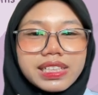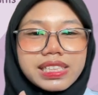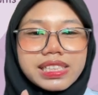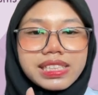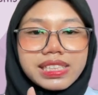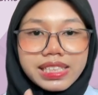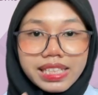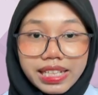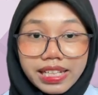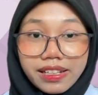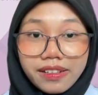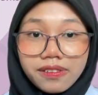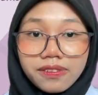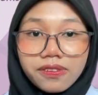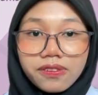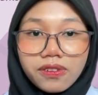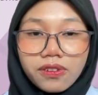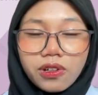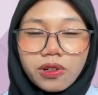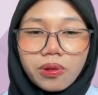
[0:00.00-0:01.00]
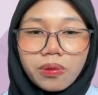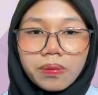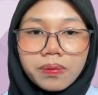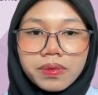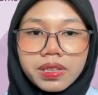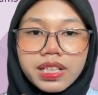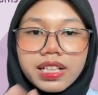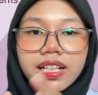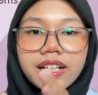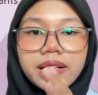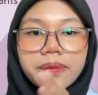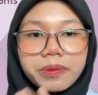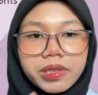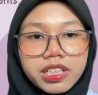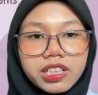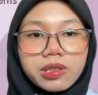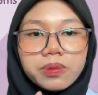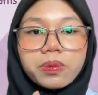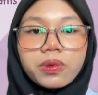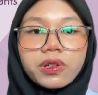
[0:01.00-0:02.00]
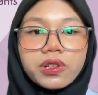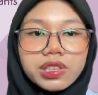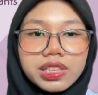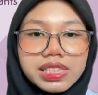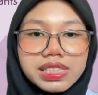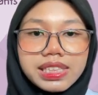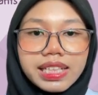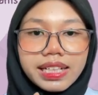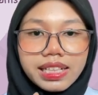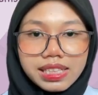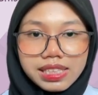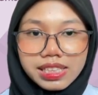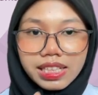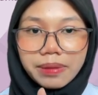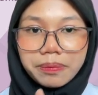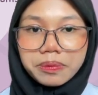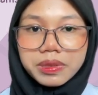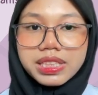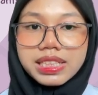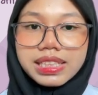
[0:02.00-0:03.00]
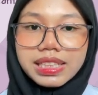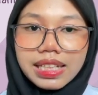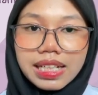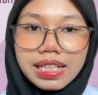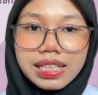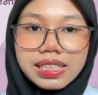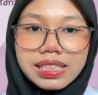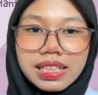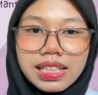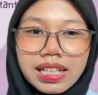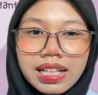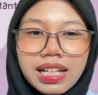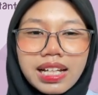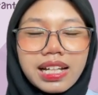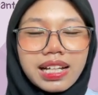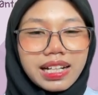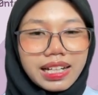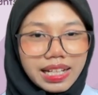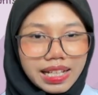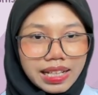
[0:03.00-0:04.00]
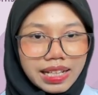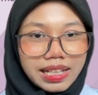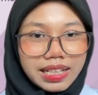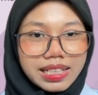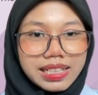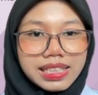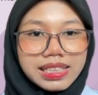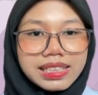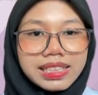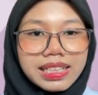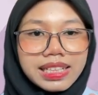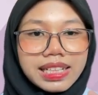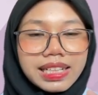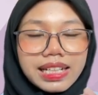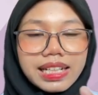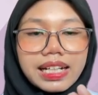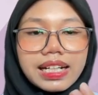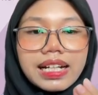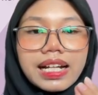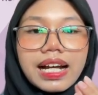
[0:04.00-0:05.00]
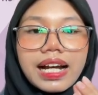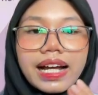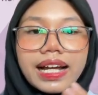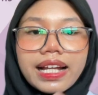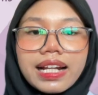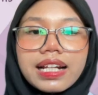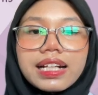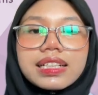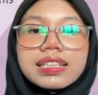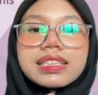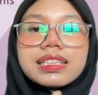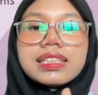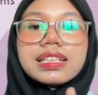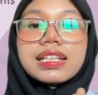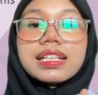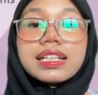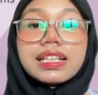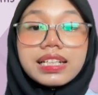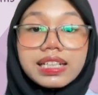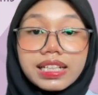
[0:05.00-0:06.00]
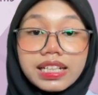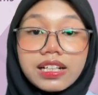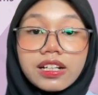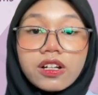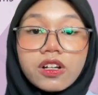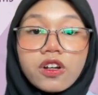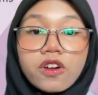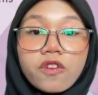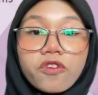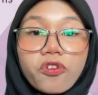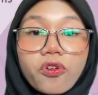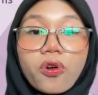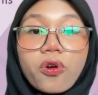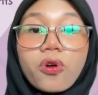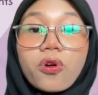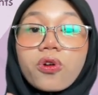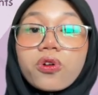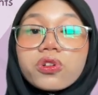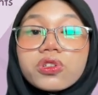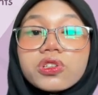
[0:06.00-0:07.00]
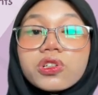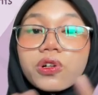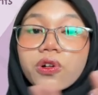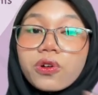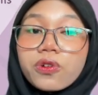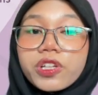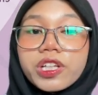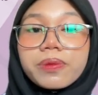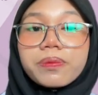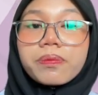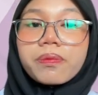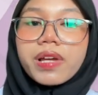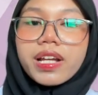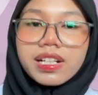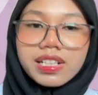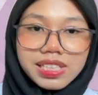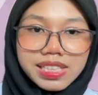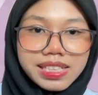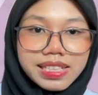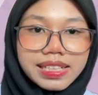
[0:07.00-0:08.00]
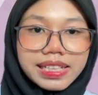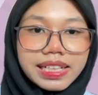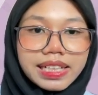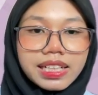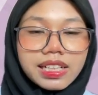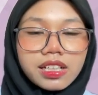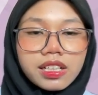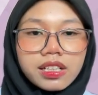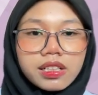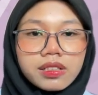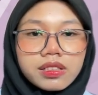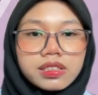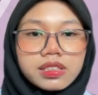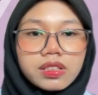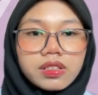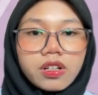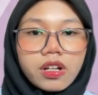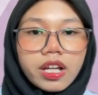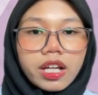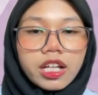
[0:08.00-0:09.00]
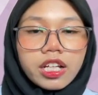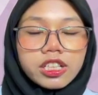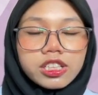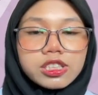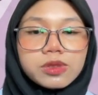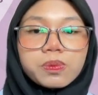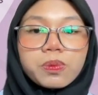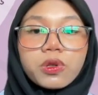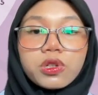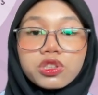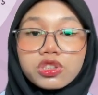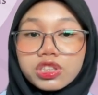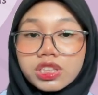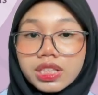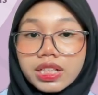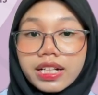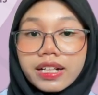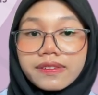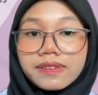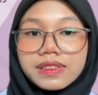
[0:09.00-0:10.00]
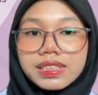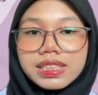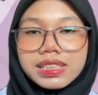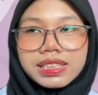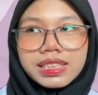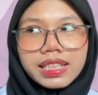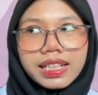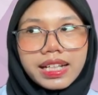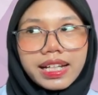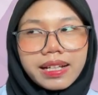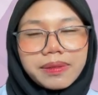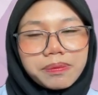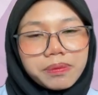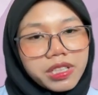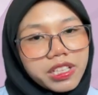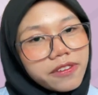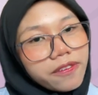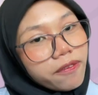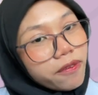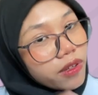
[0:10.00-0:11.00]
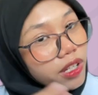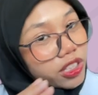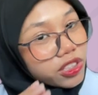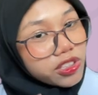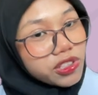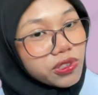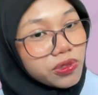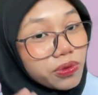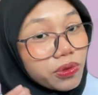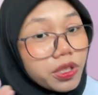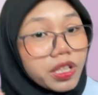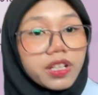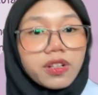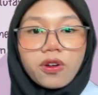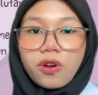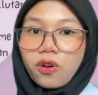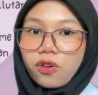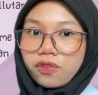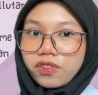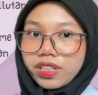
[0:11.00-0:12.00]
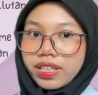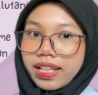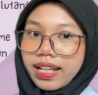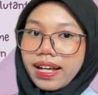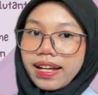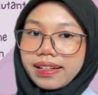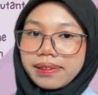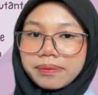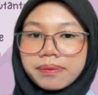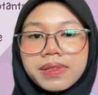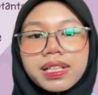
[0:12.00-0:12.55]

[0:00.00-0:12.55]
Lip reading: safe from chemical pollutants at the sampling sites. Nonetheless, it highlights the need for ongoing monitoring as pollutant levels can be fluctuate over time.